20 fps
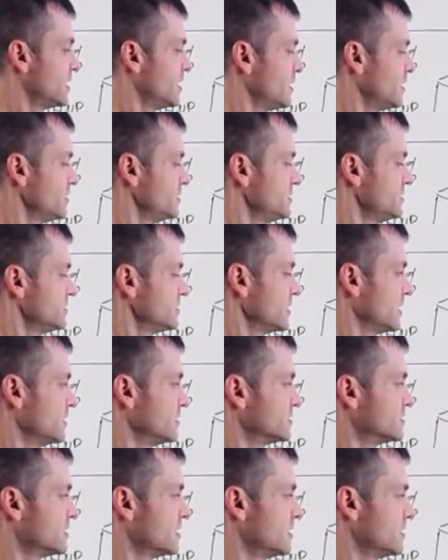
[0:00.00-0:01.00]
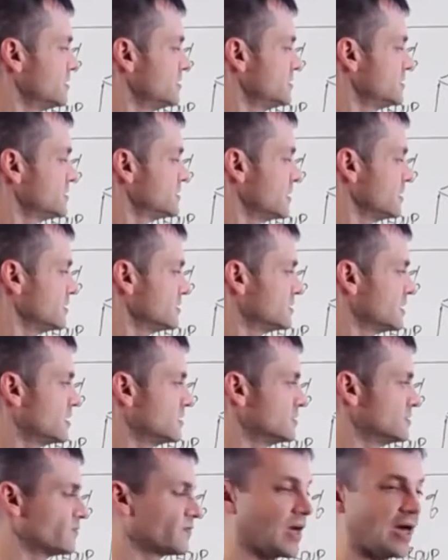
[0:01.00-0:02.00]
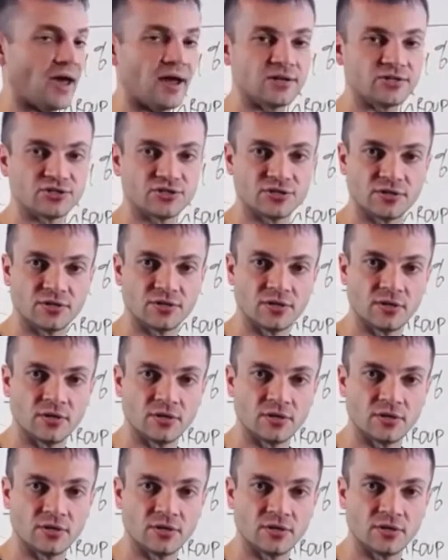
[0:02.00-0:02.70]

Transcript: tons and tons and tons of cash,